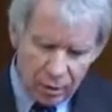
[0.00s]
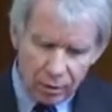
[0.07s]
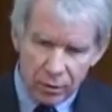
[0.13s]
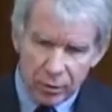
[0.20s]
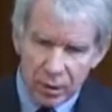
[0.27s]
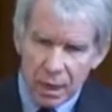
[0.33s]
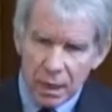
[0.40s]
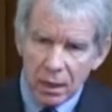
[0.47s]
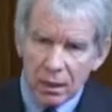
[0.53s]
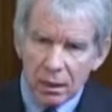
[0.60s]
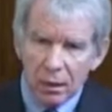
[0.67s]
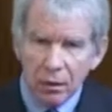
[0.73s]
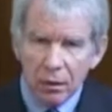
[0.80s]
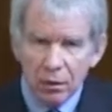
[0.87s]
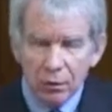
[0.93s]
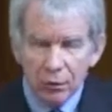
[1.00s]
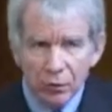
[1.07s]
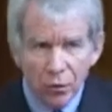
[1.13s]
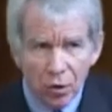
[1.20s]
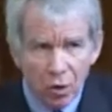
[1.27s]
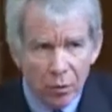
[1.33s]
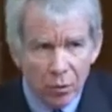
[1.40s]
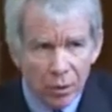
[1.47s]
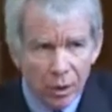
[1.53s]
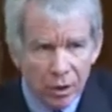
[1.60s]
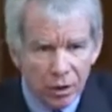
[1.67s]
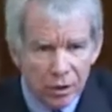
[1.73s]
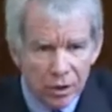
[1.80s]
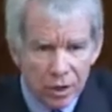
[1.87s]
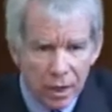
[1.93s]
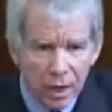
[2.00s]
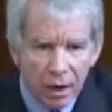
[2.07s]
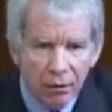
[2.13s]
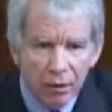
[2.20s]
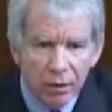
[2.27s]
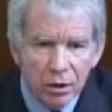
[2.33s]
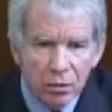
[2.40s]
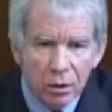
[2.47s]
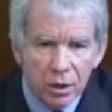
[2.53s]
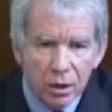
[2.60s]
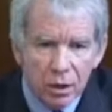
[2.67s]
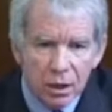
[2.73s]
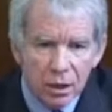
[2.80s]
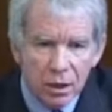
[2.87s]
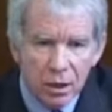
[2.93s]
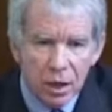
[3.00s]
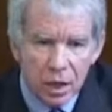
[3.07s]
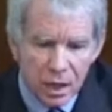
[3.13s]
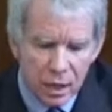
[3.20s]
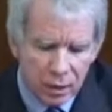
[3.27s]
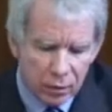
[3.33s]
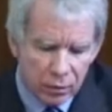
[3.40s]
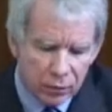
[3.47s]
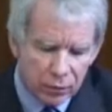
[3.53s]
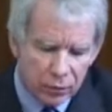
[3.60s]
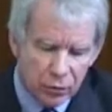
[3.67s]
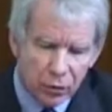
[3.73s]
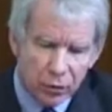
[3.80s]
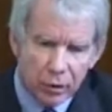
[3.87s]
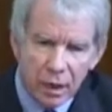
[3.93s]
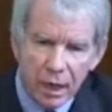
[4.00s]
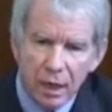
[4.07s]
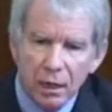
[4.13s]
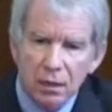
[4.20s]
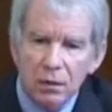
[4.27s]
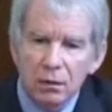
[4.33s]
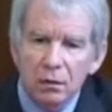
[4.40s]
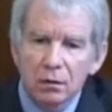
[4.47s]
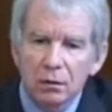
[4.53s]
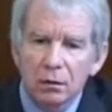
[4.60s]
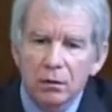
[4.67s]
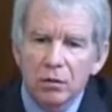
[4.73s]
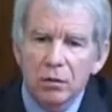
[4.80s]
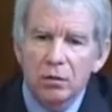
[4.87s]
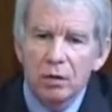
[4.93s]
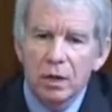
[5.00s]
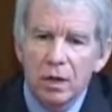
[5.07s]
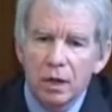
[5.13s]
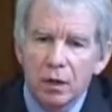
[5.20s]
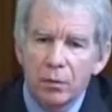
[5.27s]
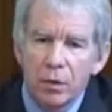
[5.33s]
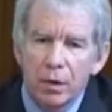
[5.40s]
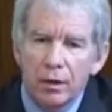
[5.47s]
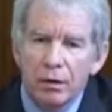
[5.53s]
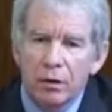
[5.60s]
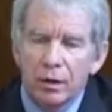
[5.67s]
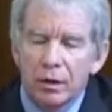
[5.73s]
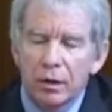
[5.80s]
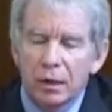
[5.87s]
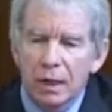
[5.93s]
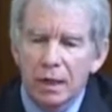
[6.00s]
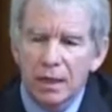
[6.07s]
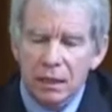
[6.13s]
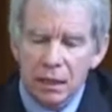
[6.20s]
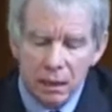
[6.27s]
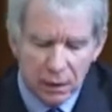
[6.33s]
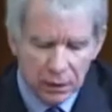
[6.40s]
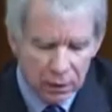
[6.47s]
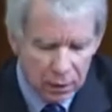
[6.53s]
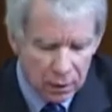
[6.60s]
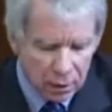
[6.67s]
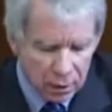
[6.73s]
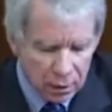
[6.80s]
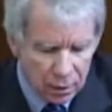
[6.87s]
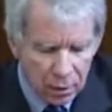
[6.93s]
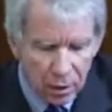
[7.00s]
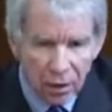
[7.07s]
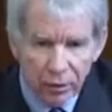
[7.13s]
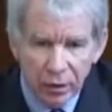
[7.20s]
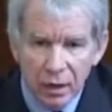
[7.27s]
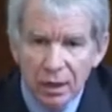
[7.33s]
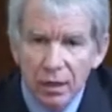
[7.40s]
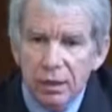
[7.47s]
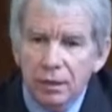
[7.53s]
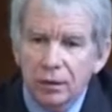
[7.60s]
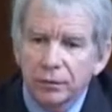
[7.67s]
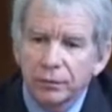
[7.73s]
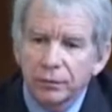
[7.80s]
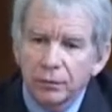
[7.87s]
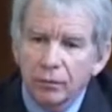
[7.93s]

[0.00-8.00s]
the 4 priority areas which I see for the next 3-year period at least are these.